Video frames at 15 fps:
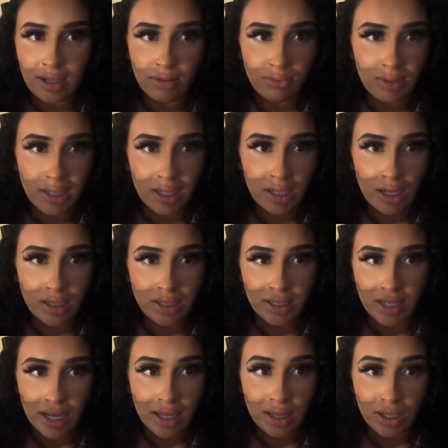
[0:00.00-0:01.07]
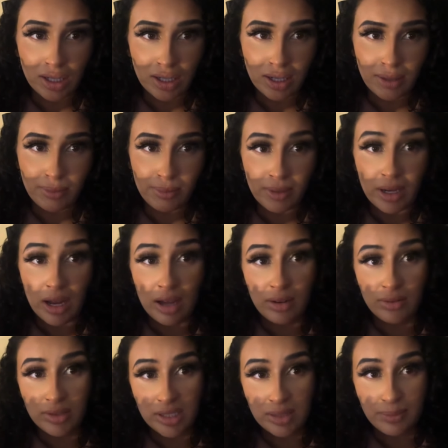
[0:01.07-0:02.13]
you're really not together and out
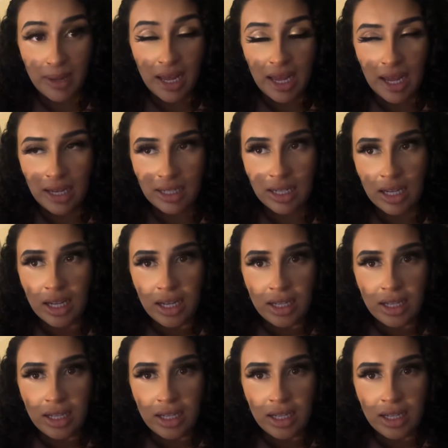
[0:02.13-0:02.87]
of respect